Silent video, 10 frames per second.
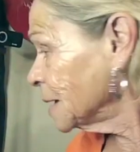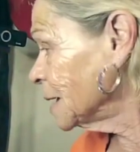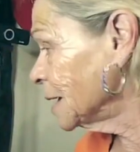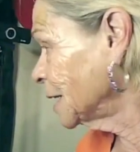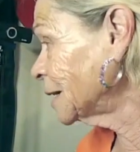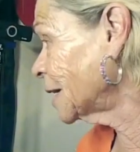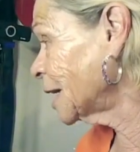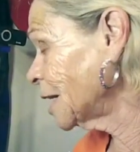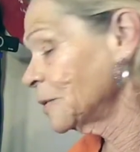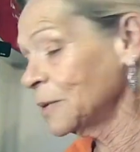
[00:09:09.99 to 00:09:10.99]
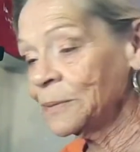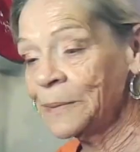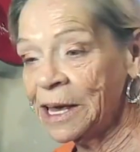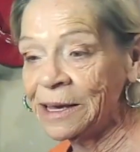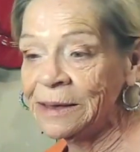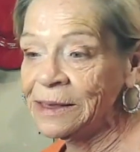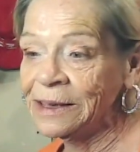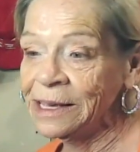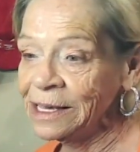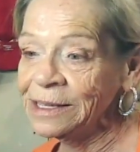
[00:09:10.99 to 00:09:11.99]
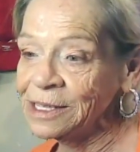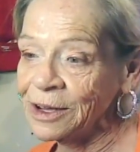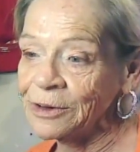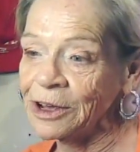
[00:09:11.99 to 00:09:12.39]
And I will make the kids out